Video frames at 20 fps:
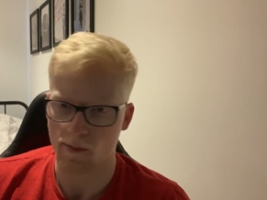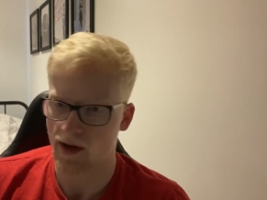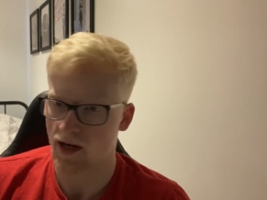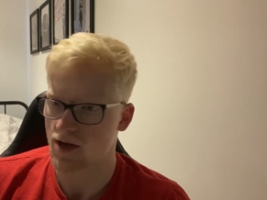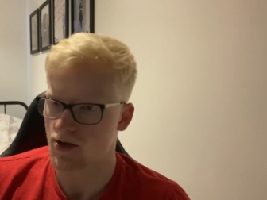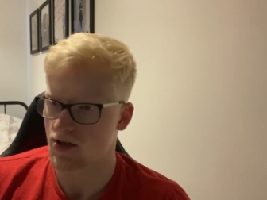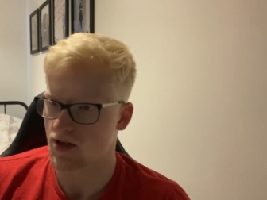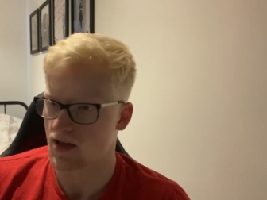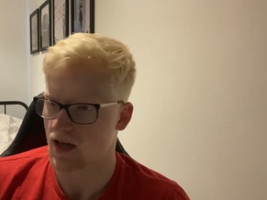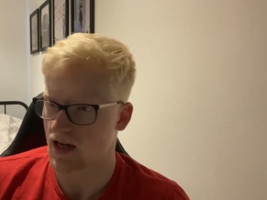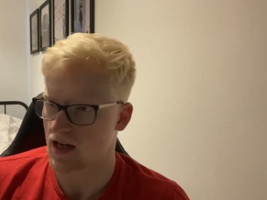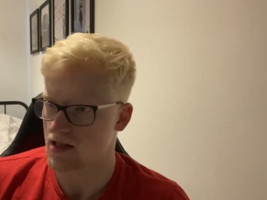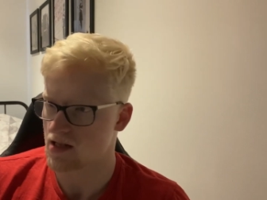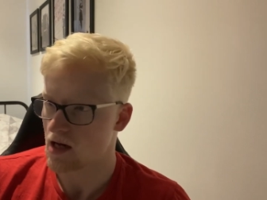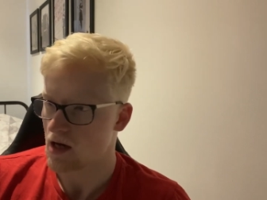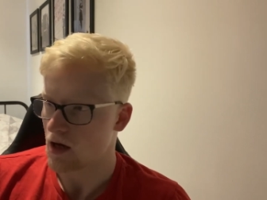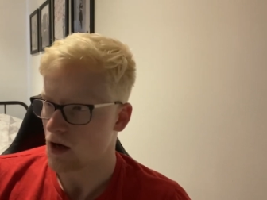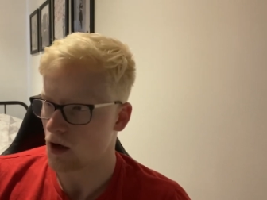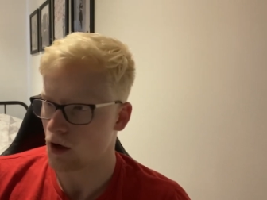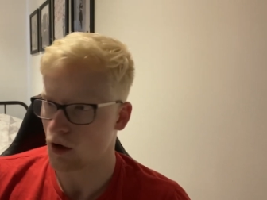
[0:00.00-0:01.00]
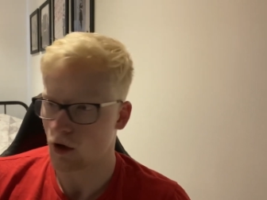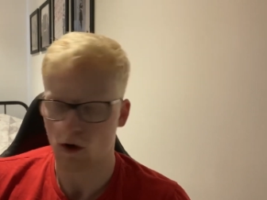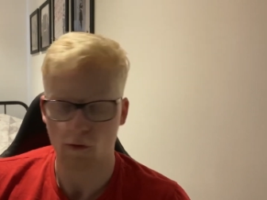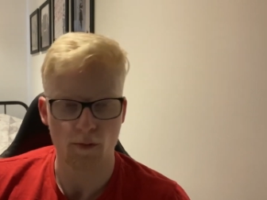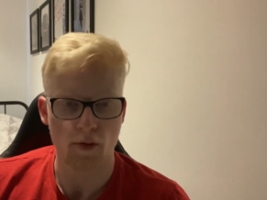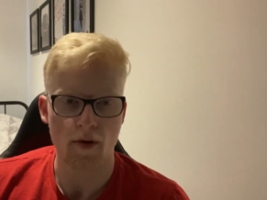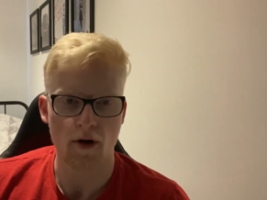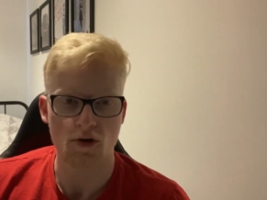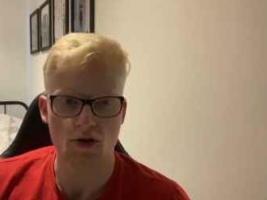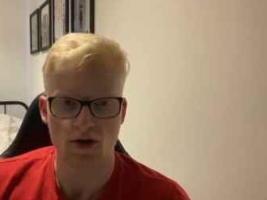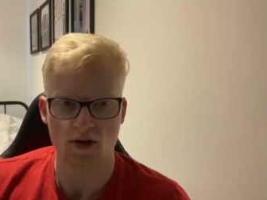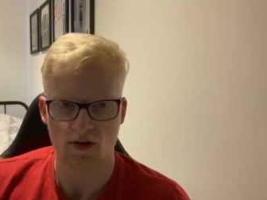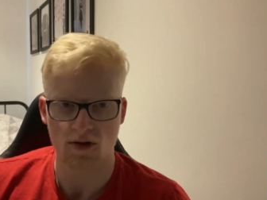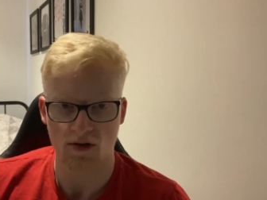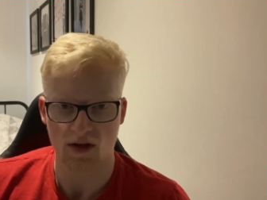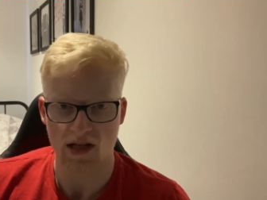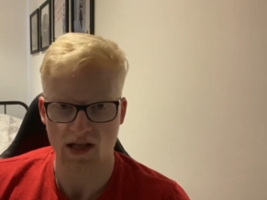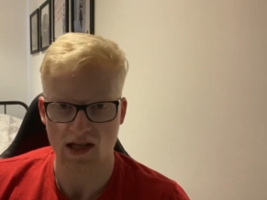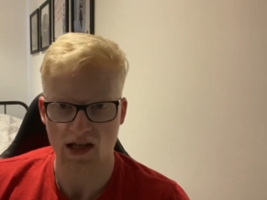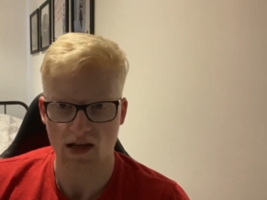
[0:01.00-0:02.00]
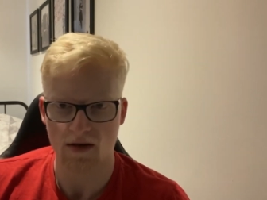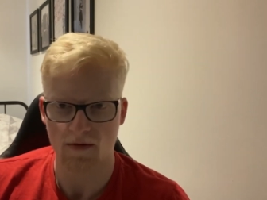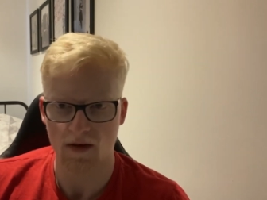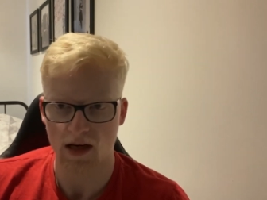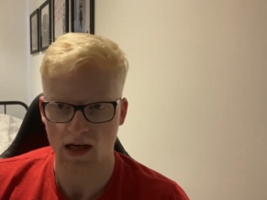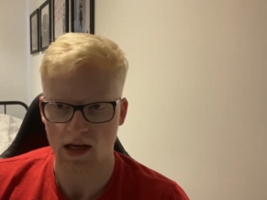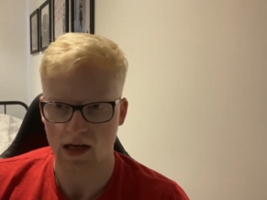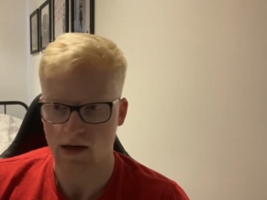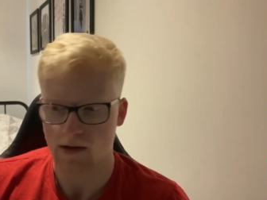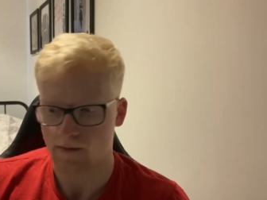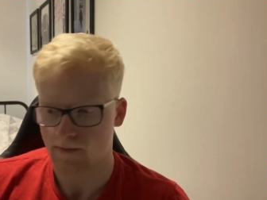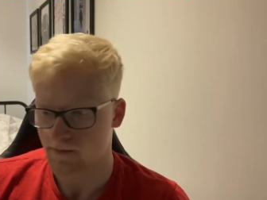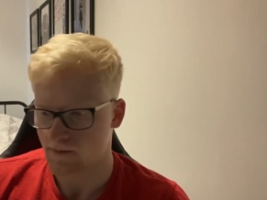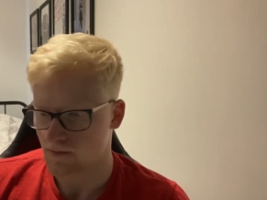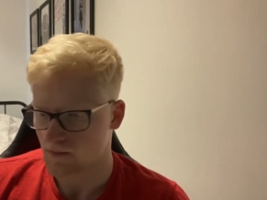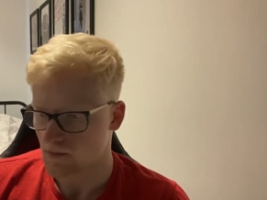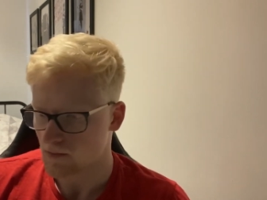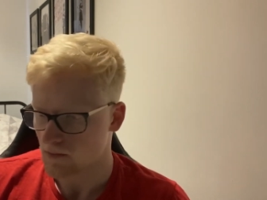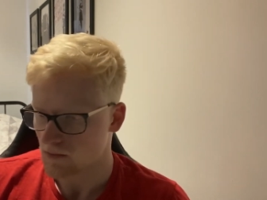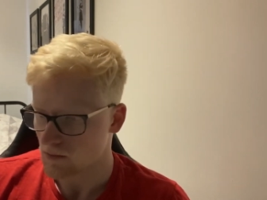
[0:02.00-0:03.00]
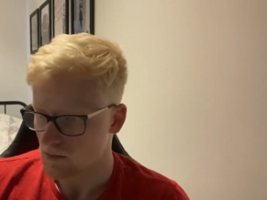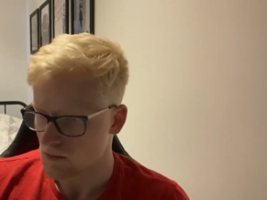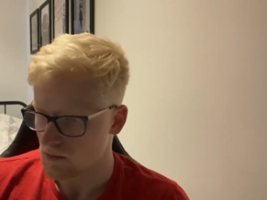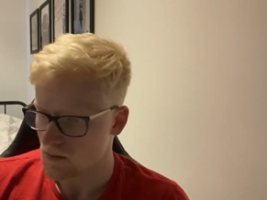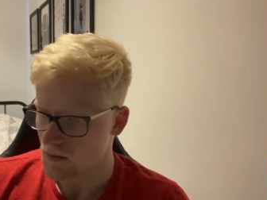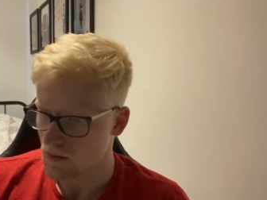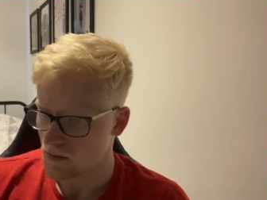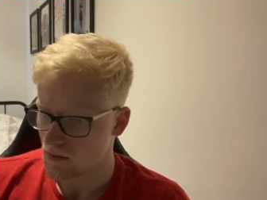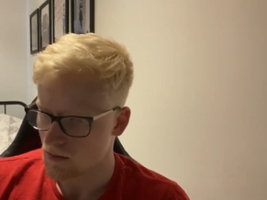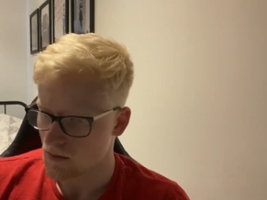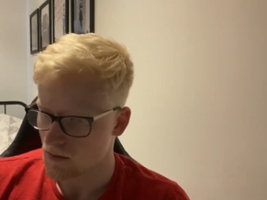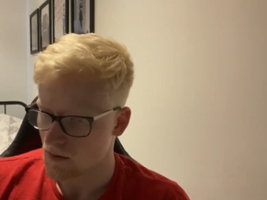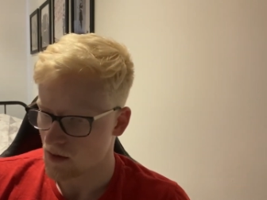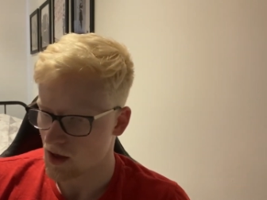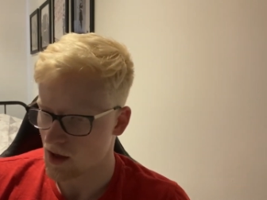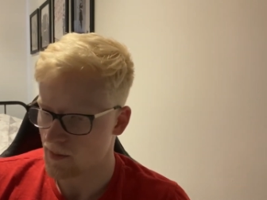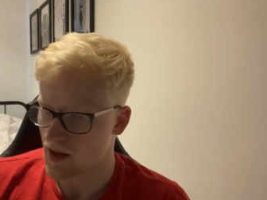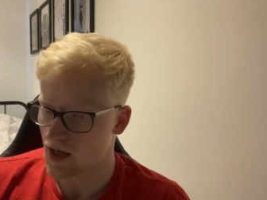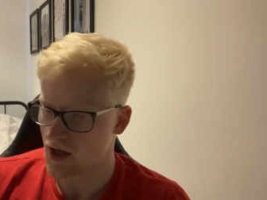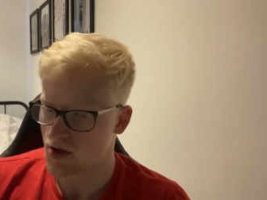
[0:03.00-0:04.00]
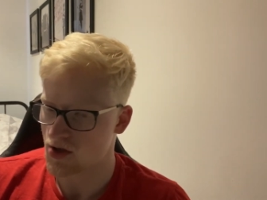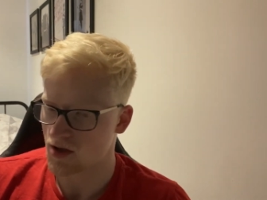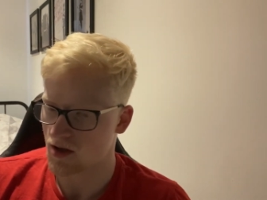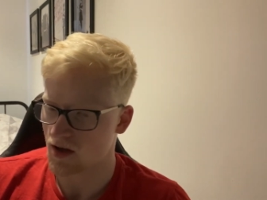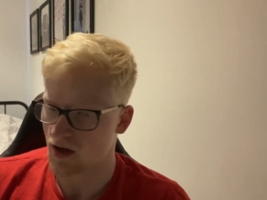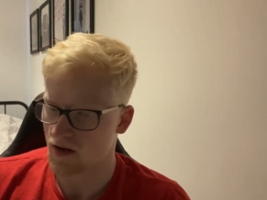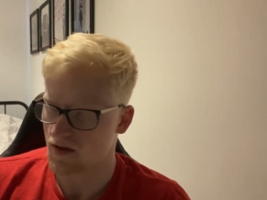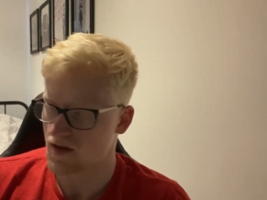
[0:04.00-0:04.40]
a manager that has a lot of promotions on his CV, a manager that I